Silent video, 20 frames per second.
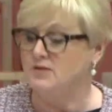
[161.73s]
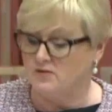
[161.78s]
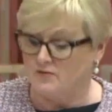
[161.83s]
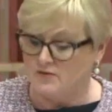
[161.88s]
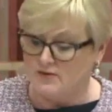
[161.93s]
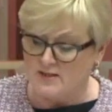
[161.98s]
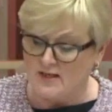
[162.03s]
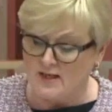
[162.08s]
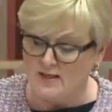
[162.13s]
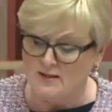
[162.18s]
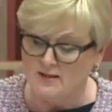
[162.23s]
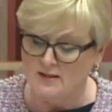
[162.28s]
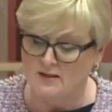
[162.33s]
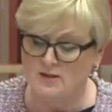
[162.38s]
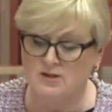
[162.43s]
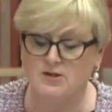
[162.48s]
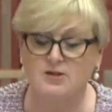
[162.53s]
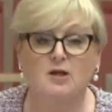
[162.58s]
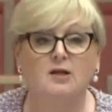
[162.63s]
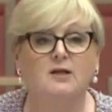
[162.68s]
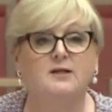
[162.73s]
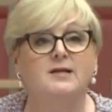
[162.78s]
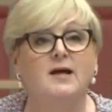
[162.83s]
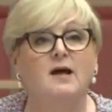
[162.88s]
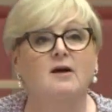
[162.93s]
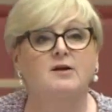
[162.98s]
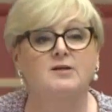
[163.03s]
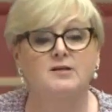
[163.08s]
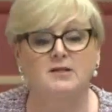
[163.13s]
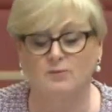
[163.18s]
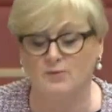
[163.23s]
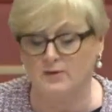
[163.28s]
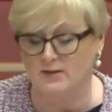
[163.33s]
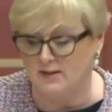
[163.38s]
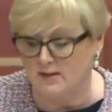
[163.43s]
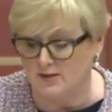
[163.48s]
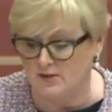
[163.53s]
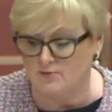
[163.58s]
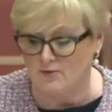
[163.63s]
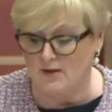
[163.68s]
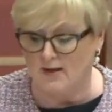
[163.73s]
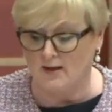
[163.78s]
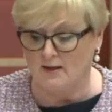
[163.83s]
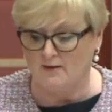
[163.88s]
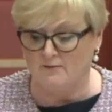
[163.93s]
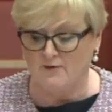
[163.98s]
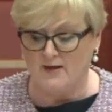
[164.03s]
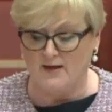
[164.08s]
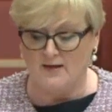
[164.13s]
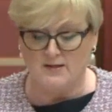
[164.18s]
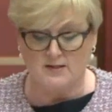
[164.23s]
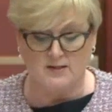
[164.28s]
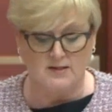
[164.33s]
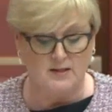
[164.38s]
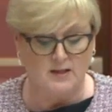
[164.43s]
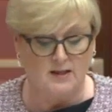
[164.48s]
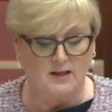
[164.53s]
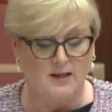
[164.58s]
of attending the Solidarity with Israel event